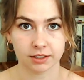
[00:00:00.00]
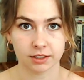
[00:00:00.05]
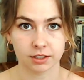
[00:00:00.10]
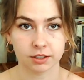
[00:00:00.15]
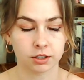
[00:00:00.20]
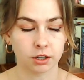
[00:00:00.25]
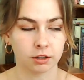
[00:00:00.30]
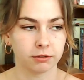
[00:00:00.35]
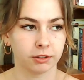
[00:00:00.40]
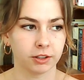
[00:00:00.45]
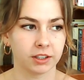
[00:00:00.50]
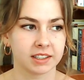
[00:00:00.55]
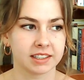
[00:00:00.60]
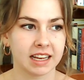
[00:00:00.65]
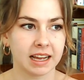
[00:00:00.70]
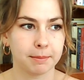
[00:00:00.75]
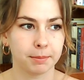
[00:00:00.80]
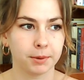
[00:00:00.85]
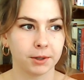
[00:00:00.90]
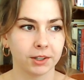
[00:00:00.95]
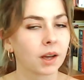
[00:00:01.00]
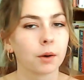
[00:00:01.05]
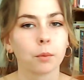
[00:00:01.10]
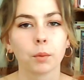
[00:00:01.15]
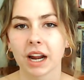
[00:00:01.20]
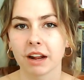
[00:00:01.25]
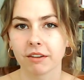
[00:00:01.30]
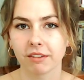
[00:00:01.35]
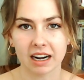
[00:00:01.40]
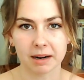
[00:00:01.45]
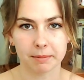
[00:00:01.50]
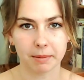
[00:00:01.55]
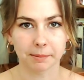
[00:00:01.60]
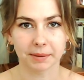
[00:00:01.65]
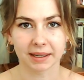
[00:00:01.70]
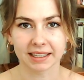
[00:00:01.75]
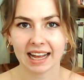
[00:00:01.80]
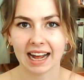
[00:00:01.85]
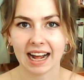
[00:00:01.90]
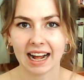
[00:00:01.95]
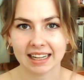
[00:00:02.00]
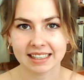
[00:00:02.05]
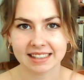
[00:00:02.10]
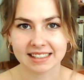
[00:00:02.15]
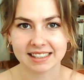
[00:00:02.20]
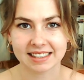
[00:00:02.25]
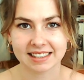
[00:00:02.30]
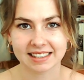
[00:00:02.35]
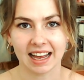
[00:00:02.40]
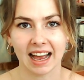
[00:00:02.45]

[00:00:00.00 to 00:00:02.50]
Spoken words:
So for example, when I write about my cats,